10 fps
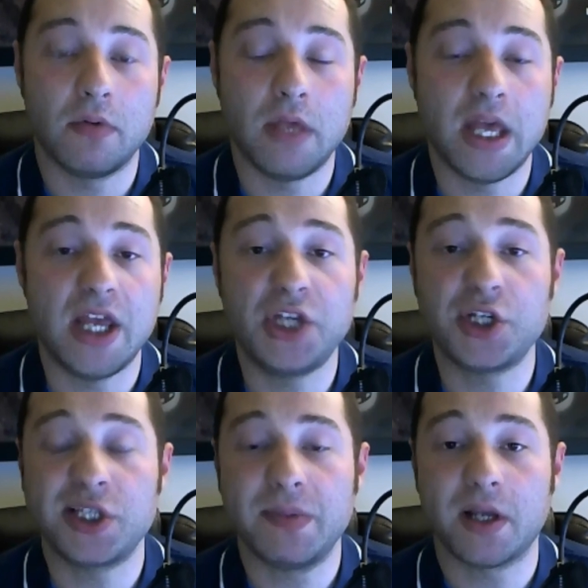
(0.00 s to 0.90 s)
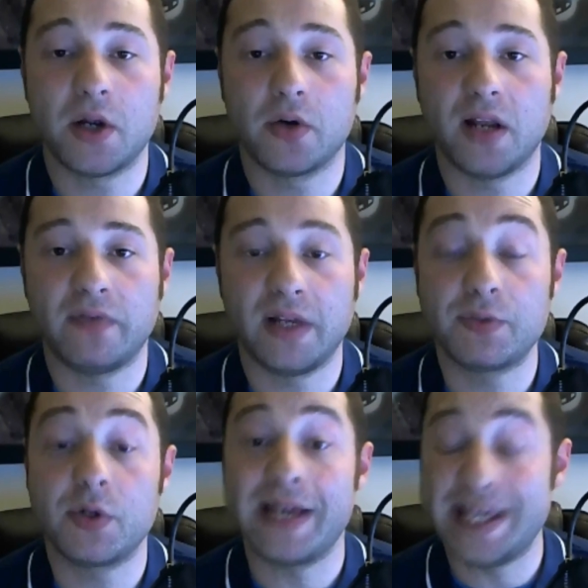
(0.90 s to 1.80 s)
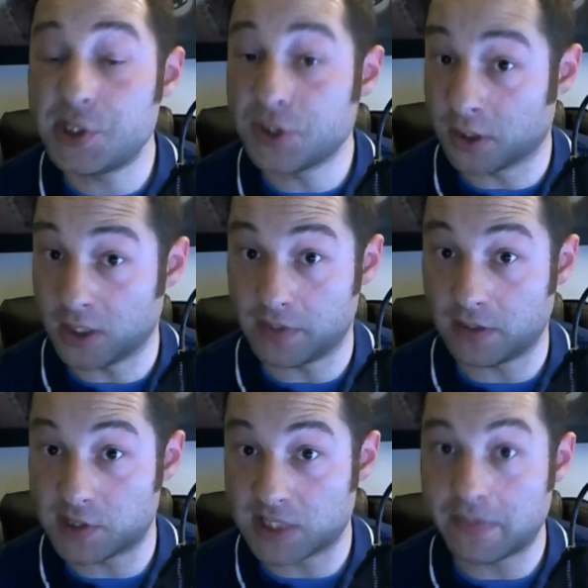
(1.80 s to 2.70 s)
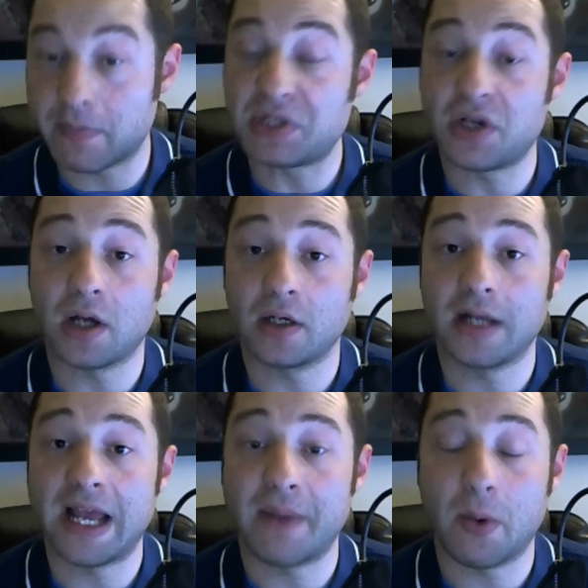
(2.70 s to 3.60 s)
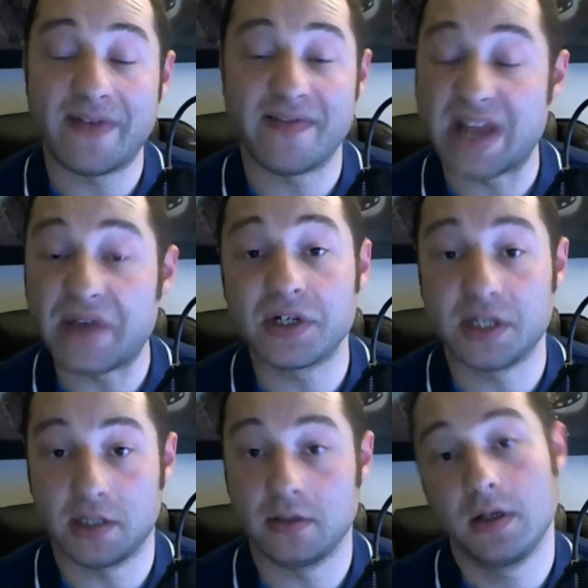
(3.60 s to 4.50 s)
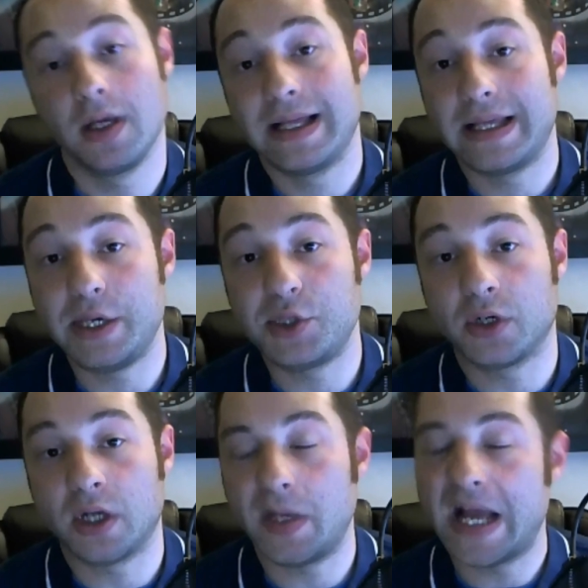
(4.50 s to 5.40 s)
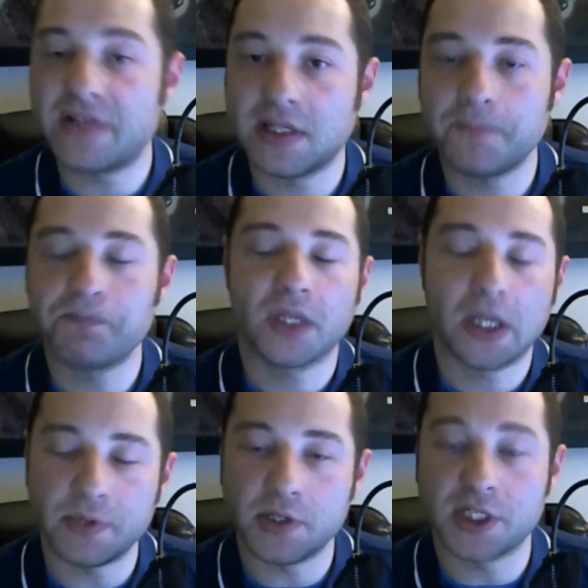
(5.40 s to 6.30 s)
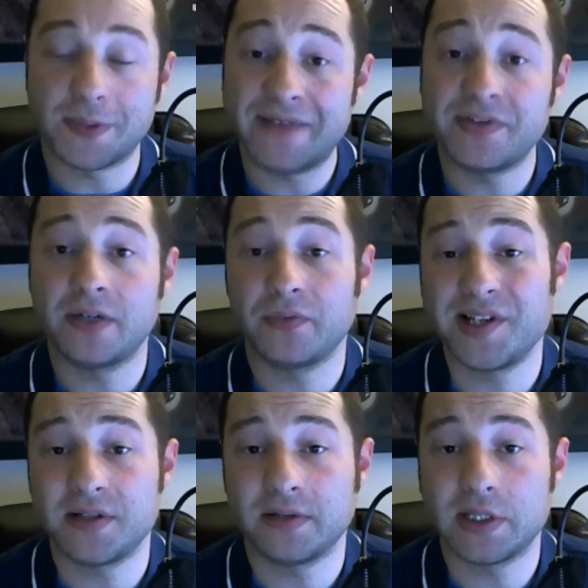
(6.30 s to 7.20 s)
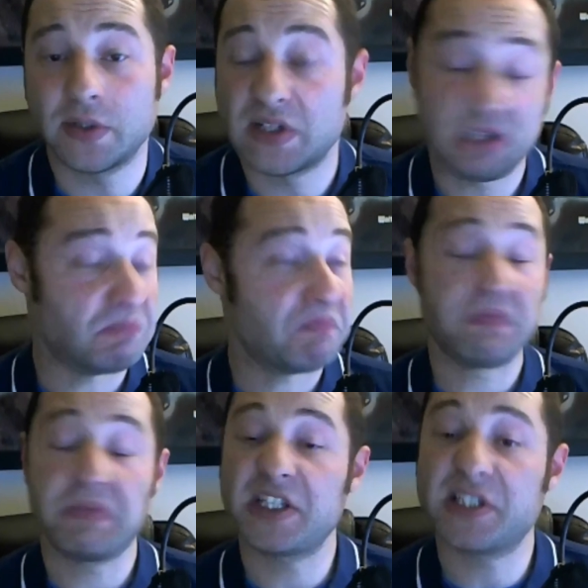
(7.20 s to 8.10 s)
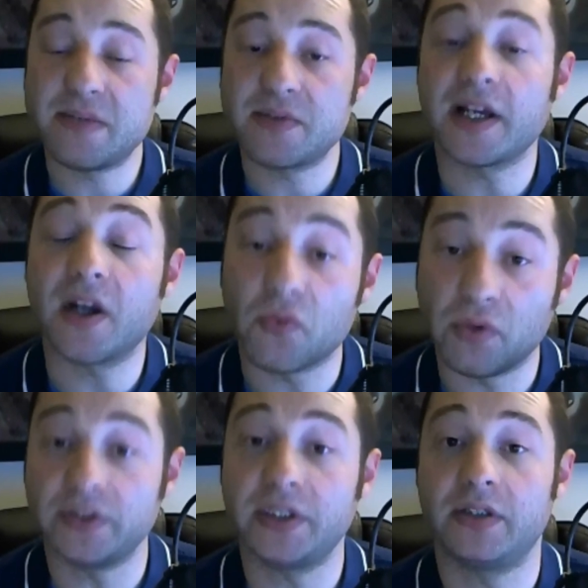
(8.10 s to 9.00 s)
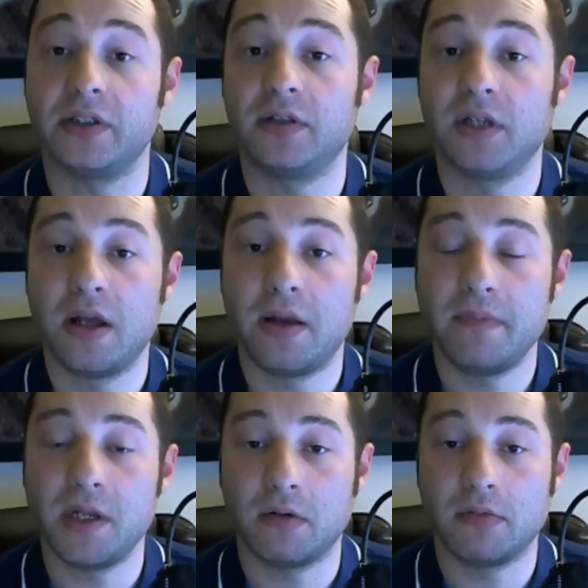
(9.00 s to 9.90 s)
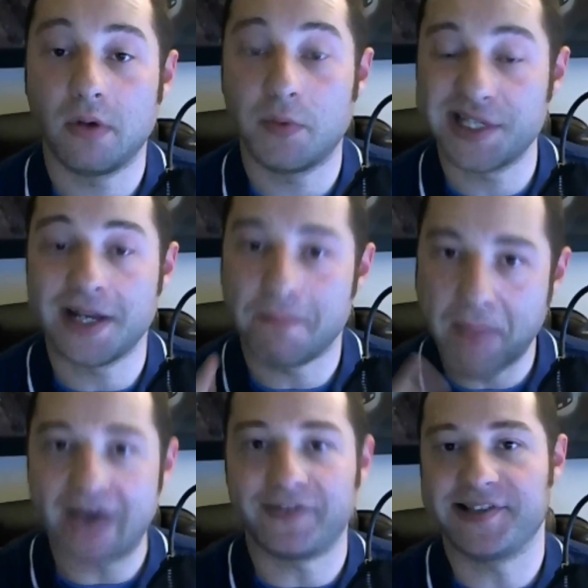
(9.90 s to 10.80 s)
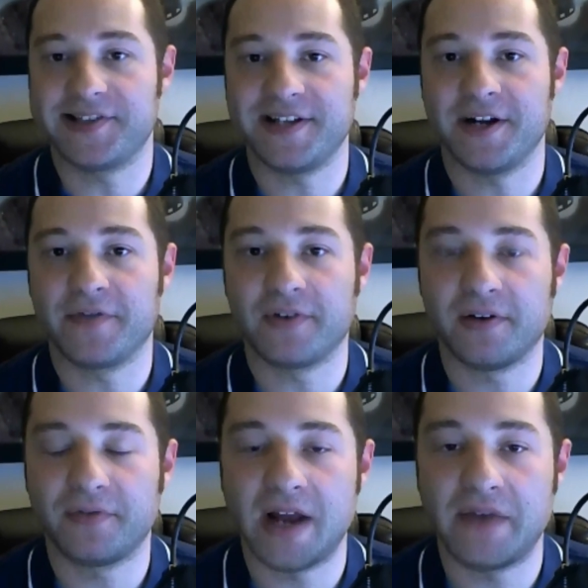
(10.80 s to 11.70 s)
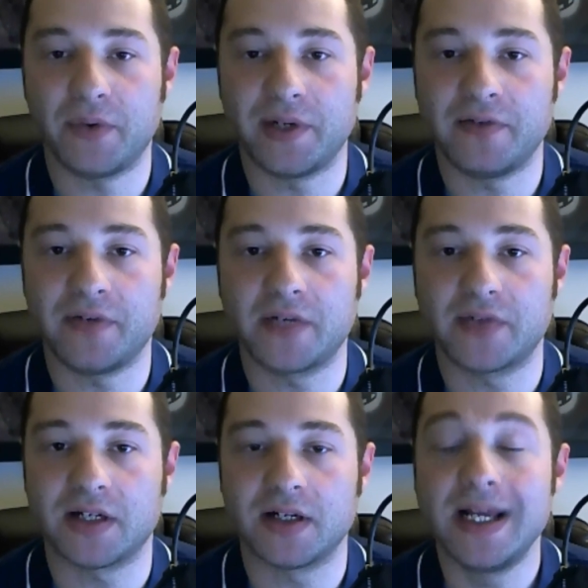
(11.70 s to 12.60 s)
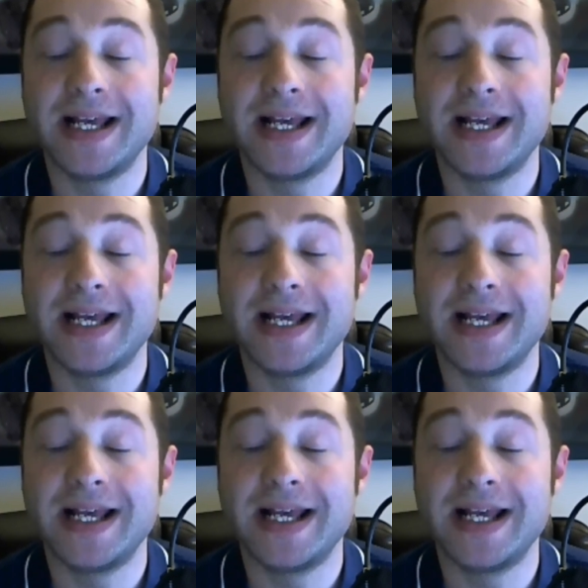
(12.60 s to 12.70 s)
it just seemed like a great fit. It was going Eastern Caribbean this time. My daughter and my wife have never done Eastern Caribbean. I did it a couple of years ago, but I haven't done it recently. So I said, this seems like a really good, once again, balance, for everyone involved here.